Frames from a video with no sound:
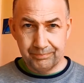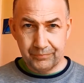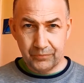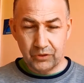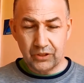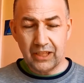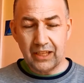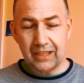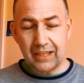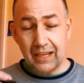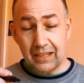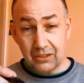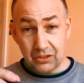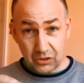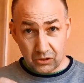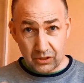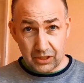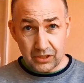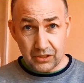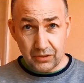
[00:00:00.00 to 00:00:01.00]
Okay, again, I
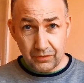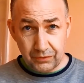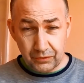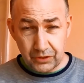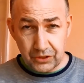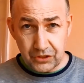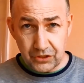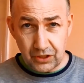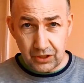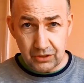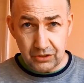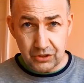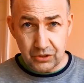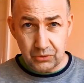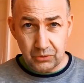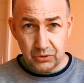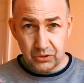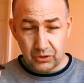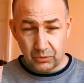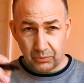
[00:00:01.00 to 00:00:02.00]
saw this in the Fully Charged
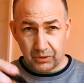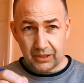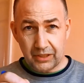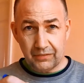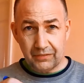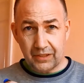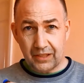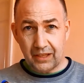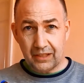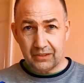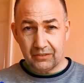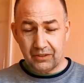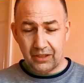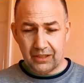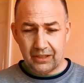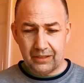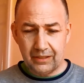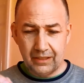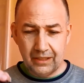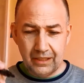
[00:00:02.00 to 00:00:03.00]
show, so I want to give the guy
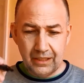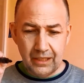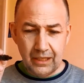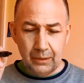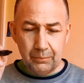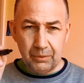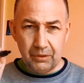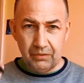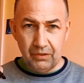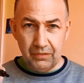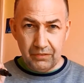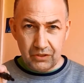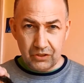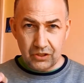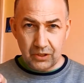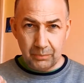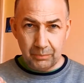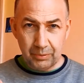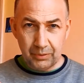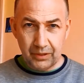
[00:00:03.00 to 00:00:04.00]
credit. But River
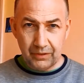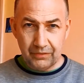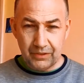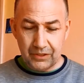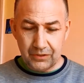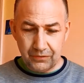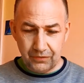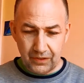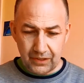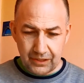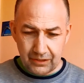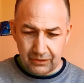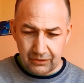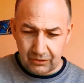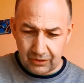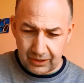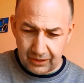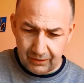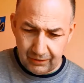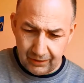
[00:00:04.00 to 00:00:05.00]
Simple have this funny
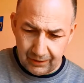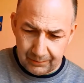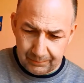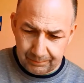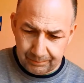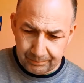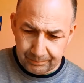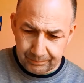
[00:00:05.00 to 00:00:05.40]
little car